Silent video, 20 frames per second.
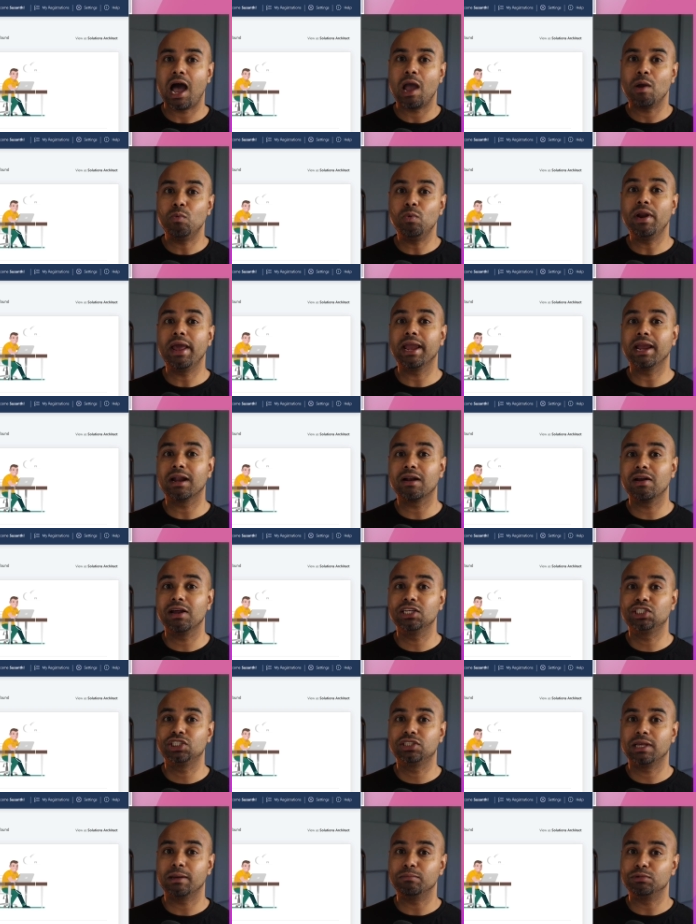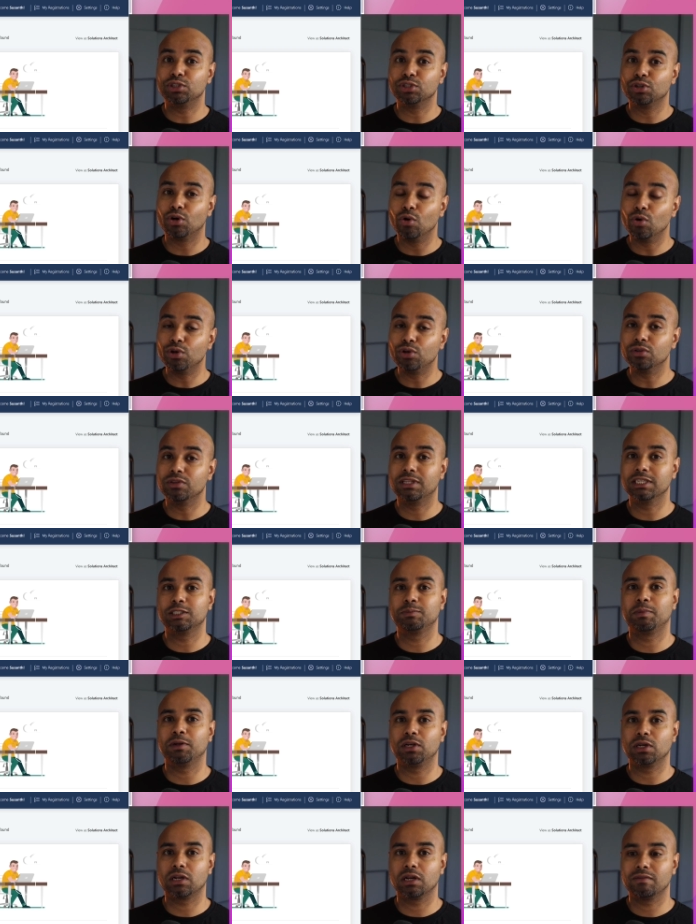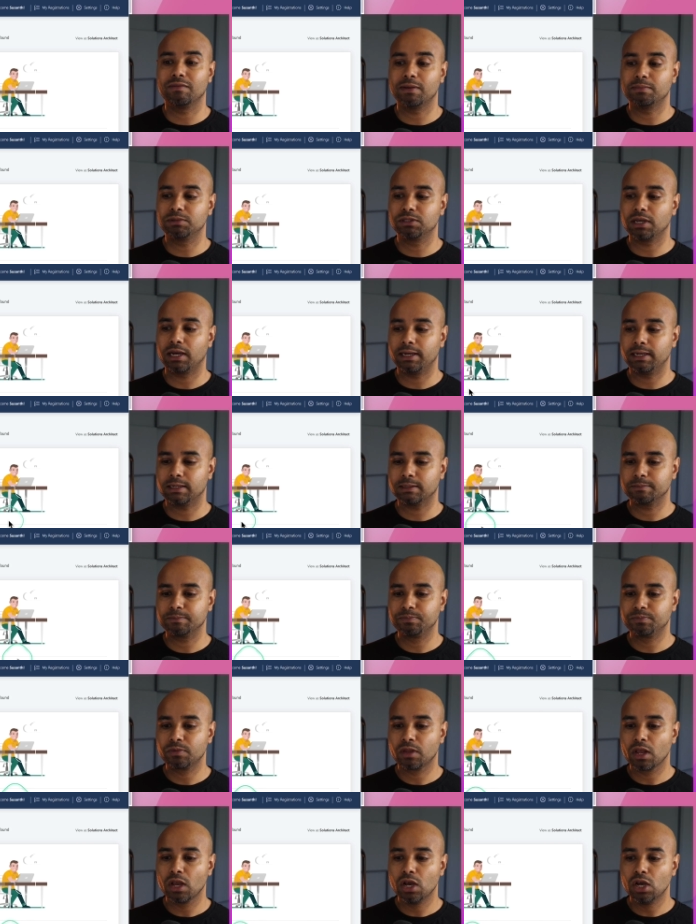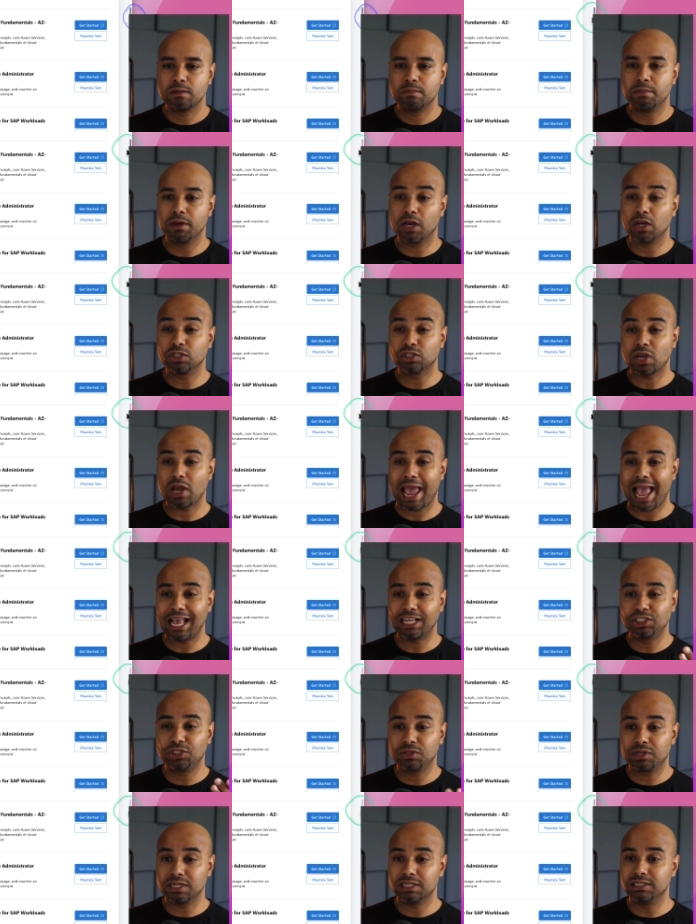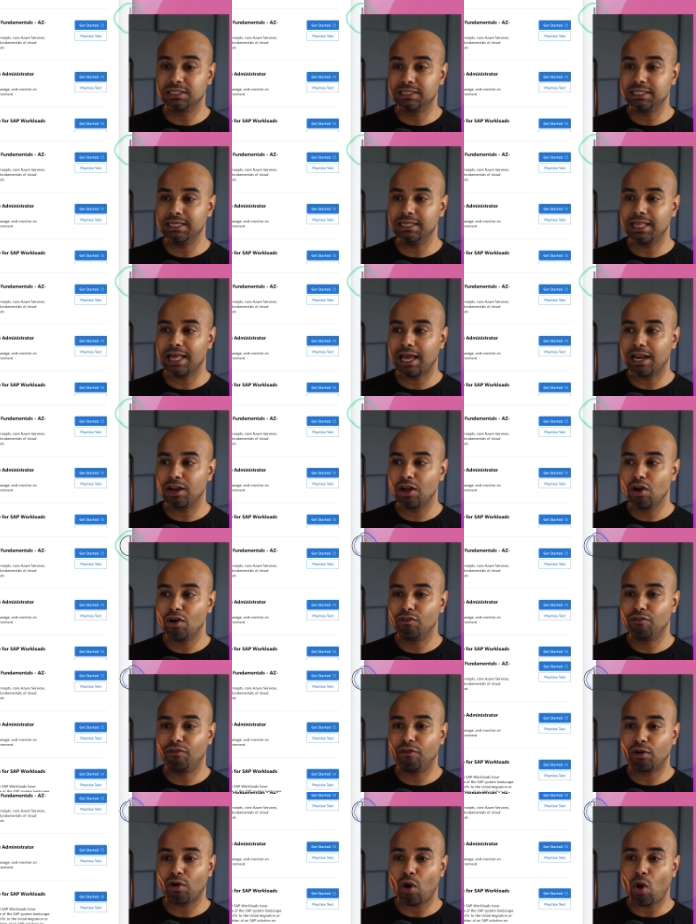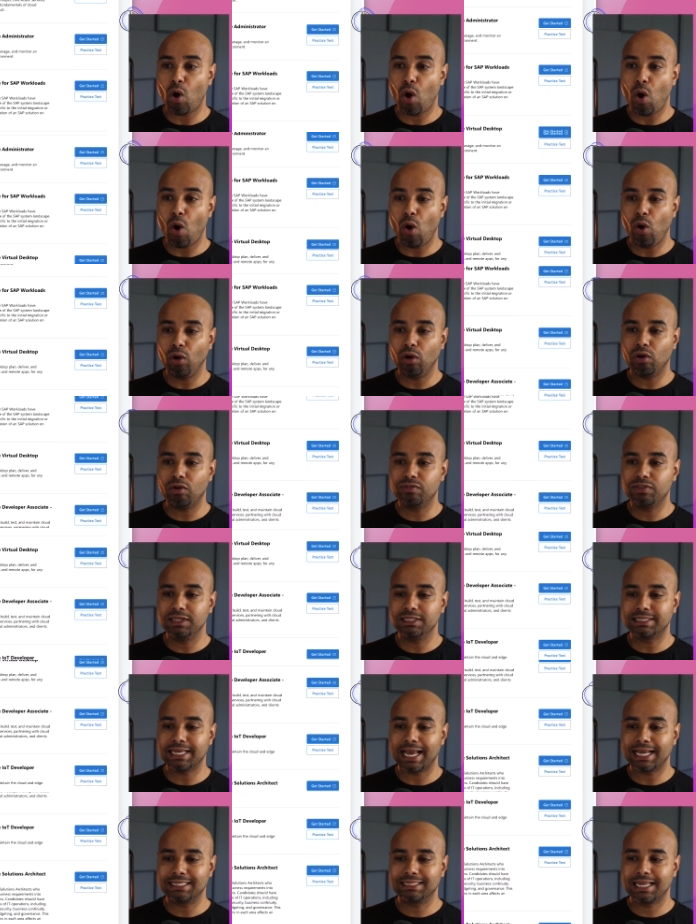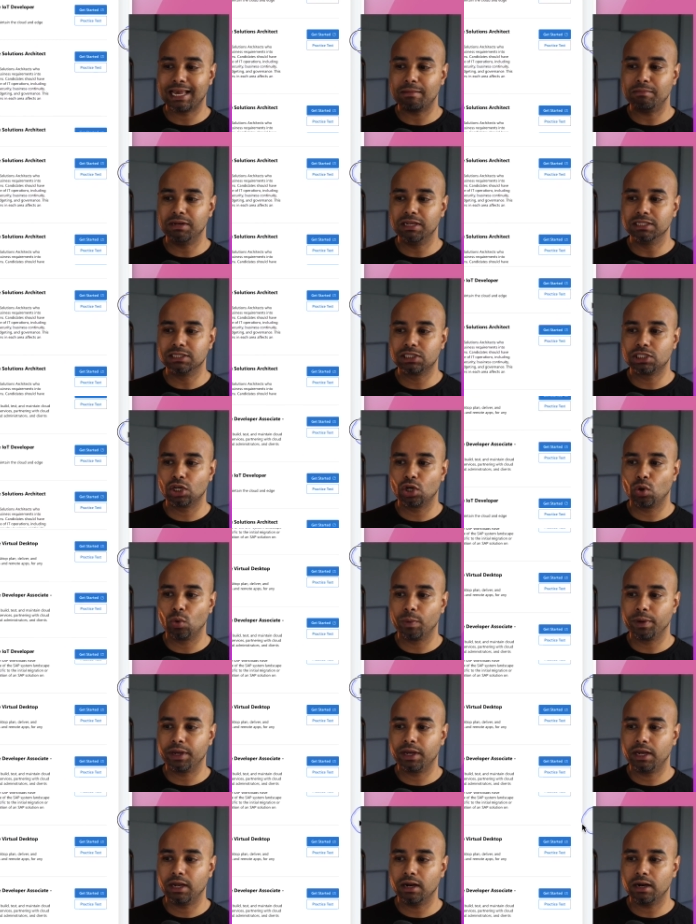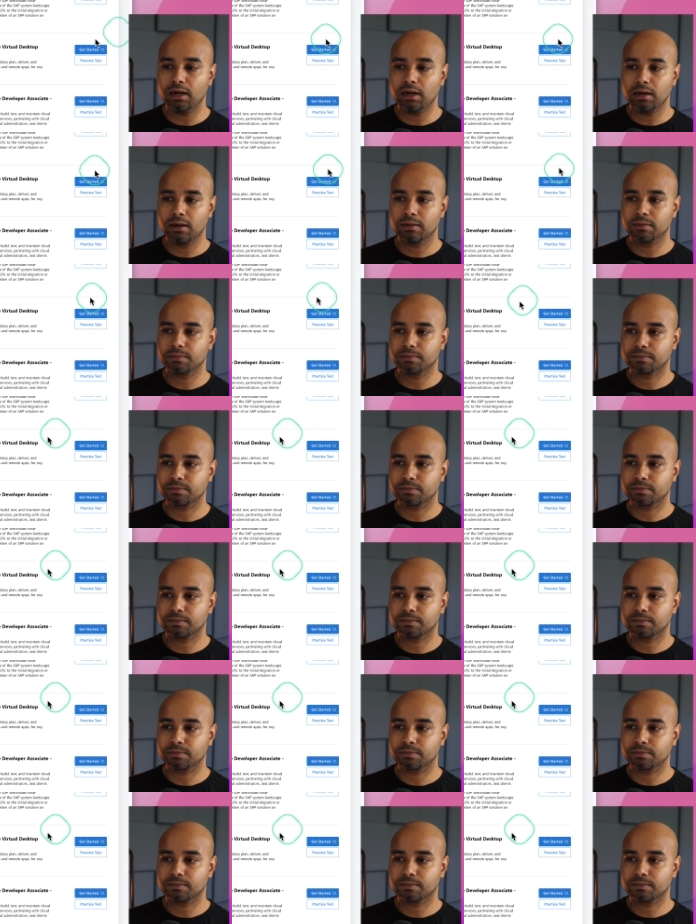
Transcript: I would encourage them to go to this particular website because as you can see that for all of these exam listed over here